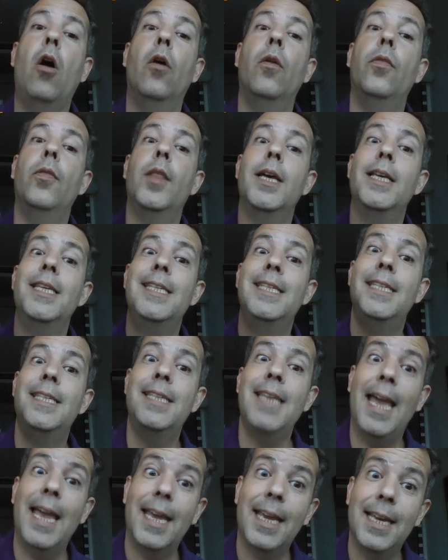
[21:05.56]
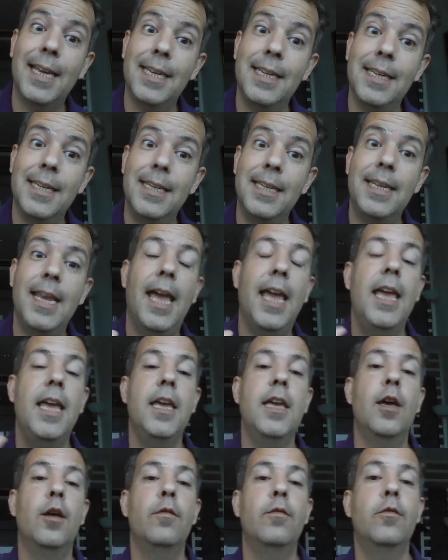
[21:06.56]
the second day
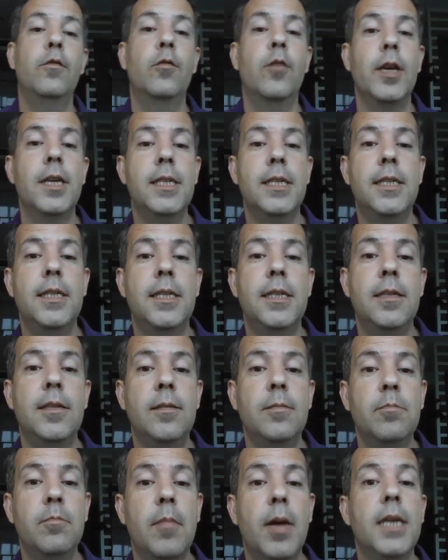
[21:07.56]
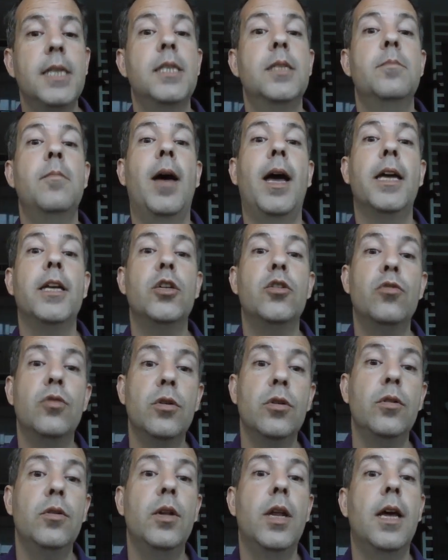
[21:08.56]
of Christmas, my true
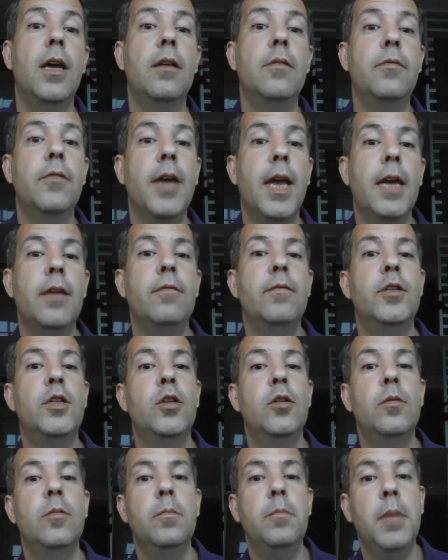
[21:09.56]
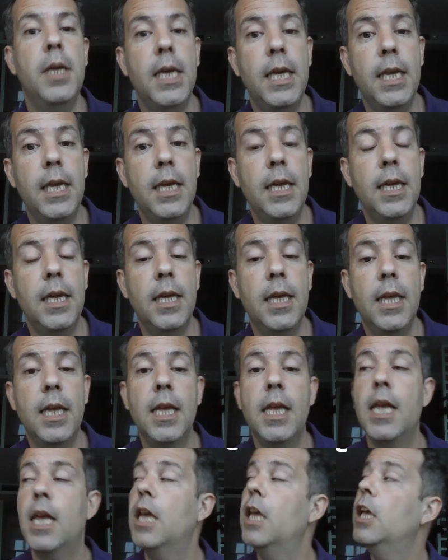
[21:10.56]
love gave to me
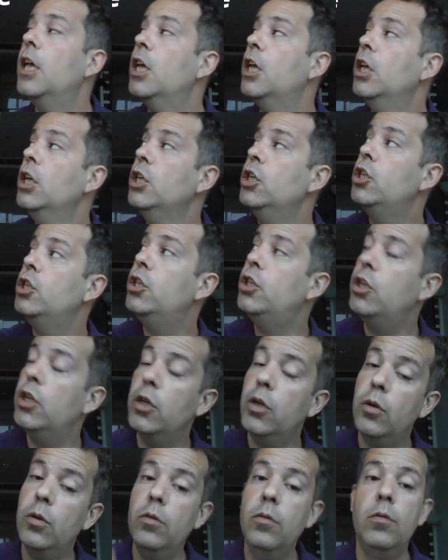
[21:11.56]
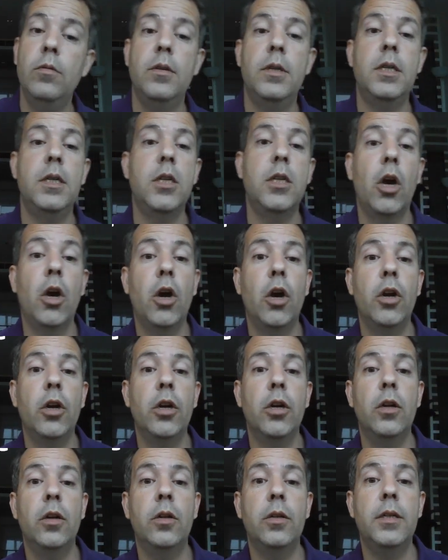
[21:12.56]
2 turtle
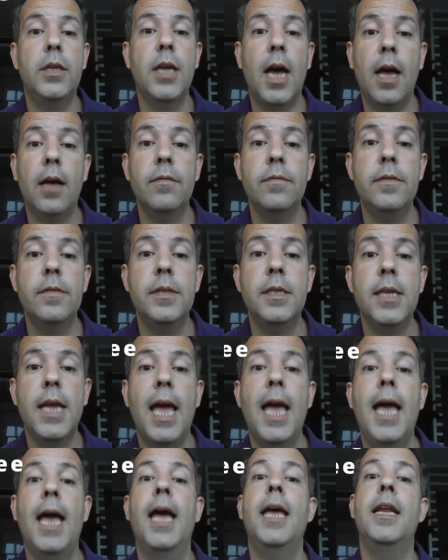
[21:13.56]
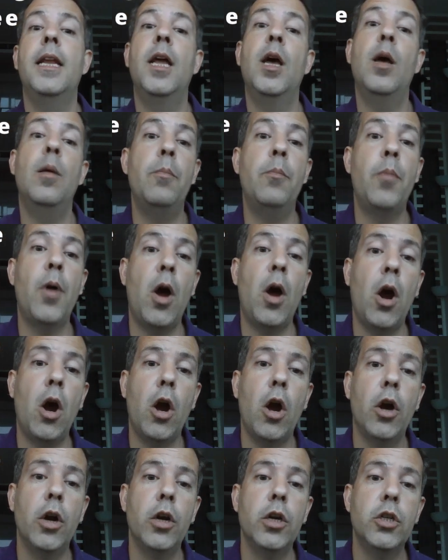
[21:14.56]
doves and a
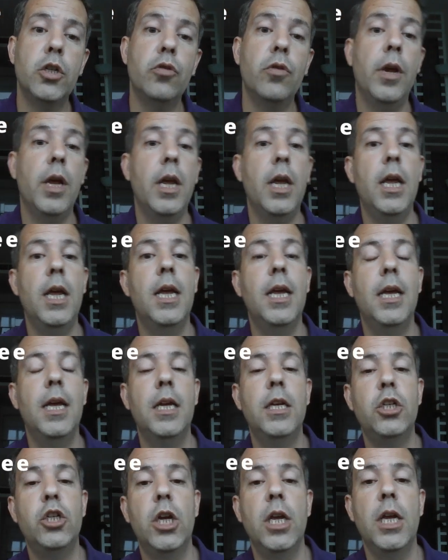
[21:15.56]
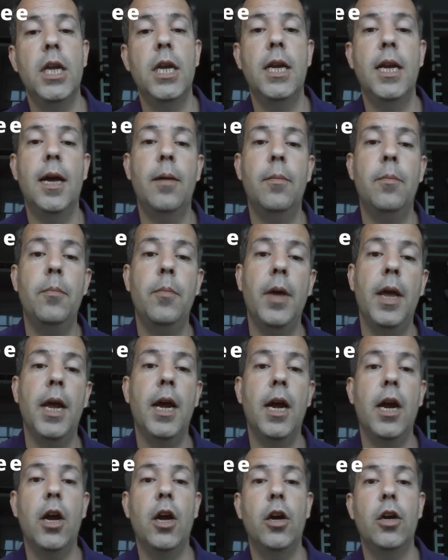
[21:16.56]
partridge in a
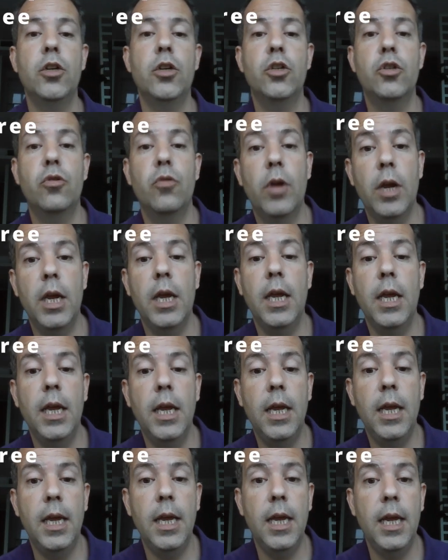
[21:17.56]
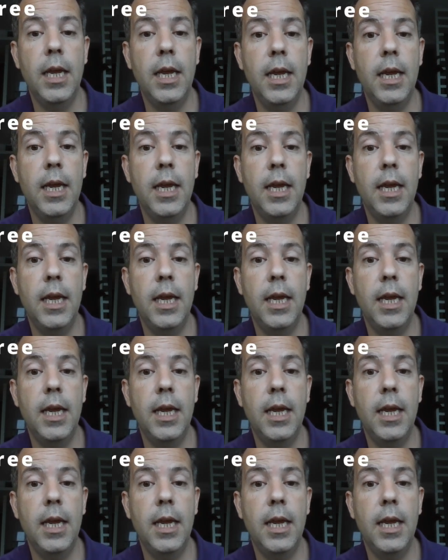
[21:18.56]
pear tree.